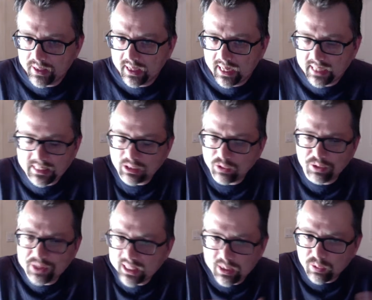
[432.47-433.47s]
And I don't
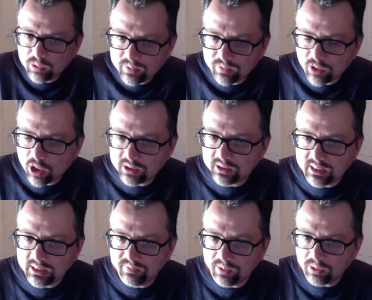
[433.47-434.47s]
think he would have lost
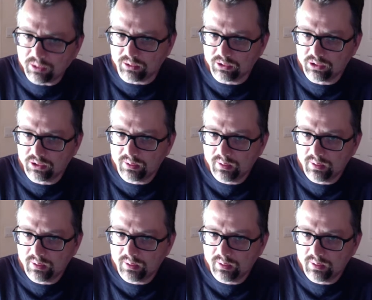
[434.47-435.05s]
any voters.